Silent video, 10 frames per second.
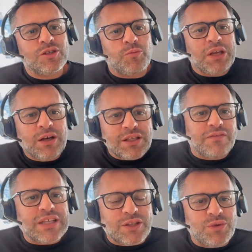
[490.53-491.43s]
So because
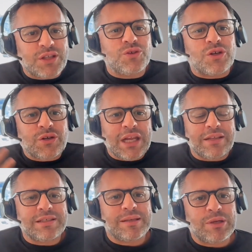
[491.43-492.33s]
of that, we had to
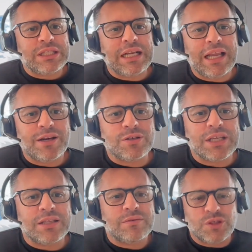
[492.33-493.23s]
create the semantic
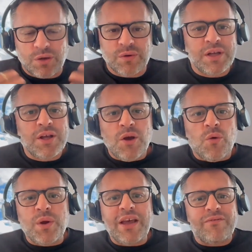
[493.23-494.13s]
layers. And so
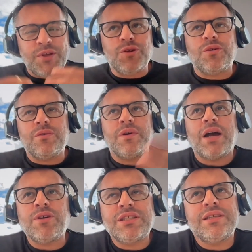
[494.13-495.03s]
we have, you know,
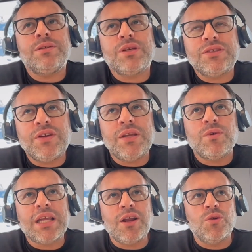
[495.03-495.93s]
I was, it was funny
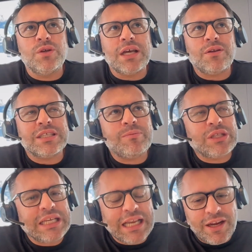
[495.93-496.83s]
when I look at our
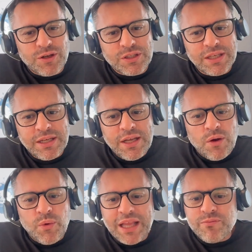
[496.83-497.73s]
semantic layers,
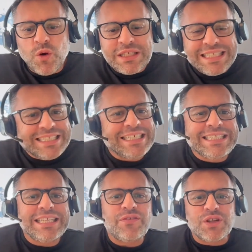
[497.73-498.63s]
we had more than
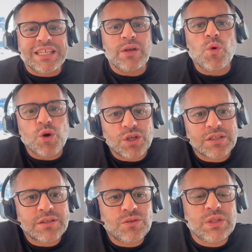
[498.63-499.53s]
60 different
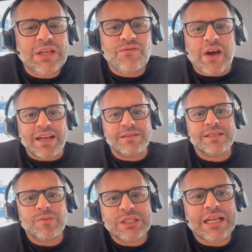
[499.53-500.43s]
keywords to define the
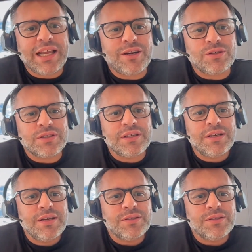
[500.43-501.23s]
semantic layers.